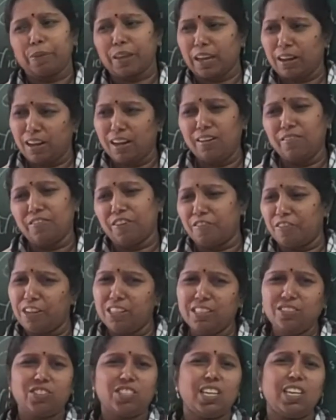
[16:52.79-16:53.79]
We
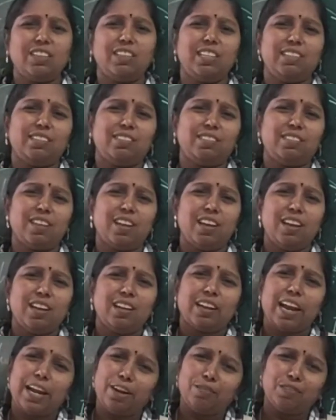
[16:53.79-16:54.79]
will see this
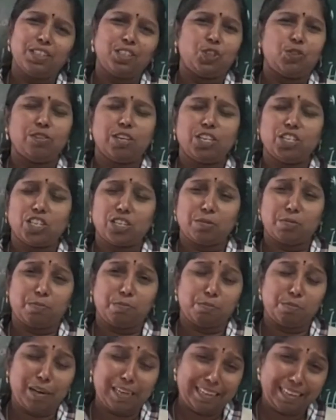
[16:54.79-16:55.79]
kind of
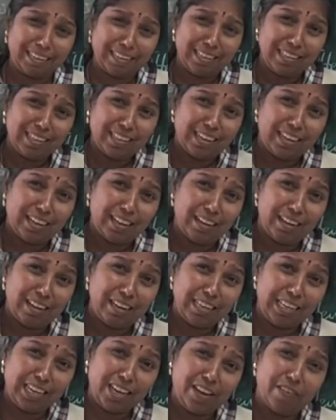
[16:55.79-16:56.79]
situation. But
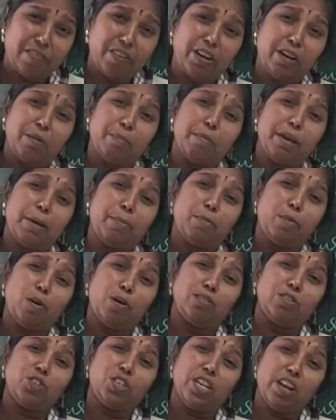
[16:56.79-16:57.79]
even
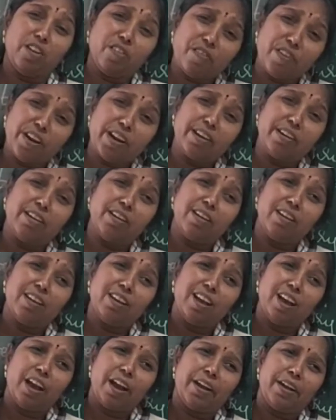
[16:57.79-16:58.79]
among children
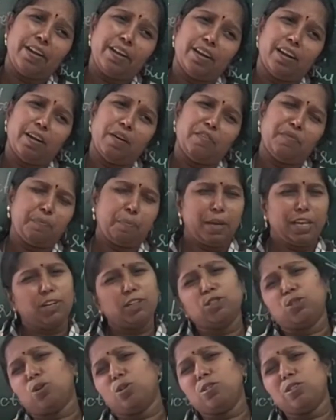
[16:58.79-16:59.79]
and
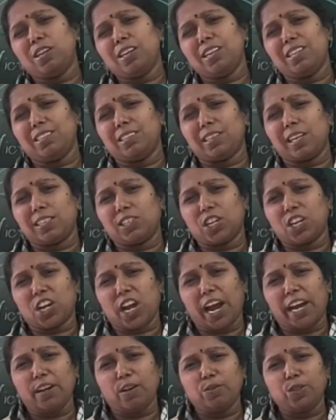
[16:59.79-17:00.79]
parents also is such a
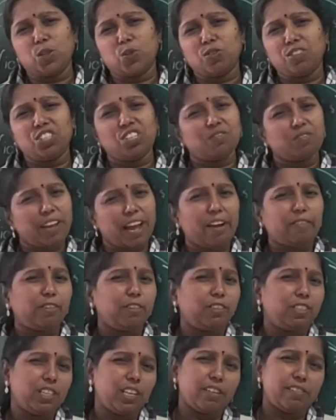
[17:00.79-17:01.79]
kind of situation we have
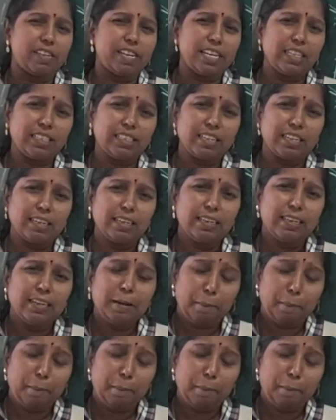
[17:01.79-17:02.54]
to see nowadays.